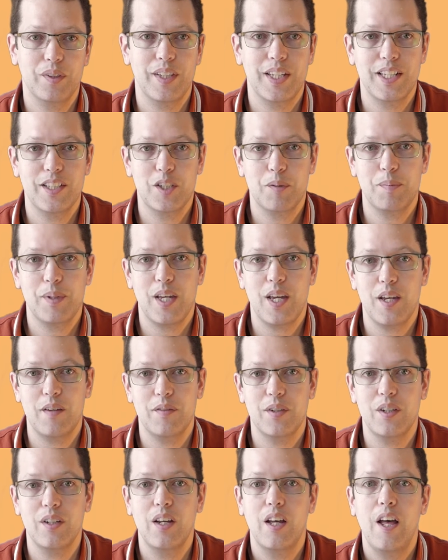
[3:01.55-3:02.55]
related to
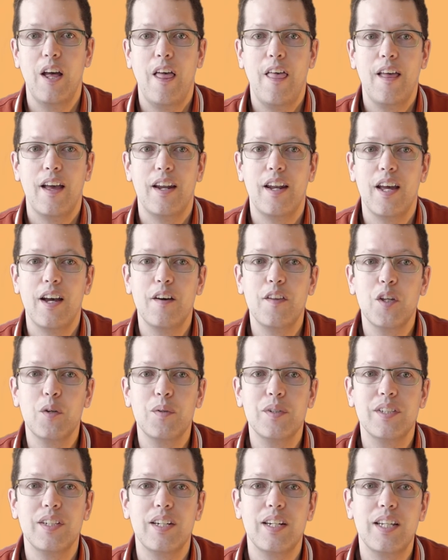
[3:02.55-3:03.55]
behavior, and how there
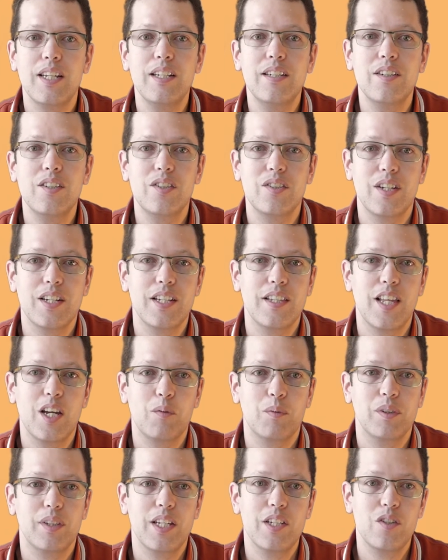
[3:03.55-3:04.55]
is a need to study
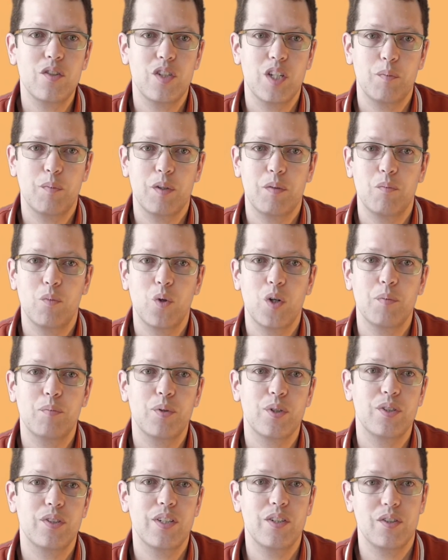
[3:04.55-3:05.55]
that relationship with more
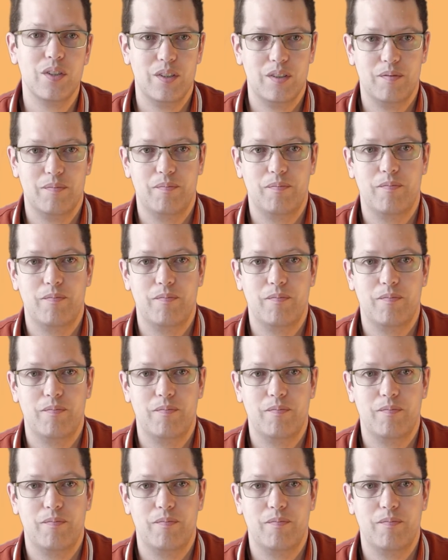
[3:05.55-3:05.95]
precision.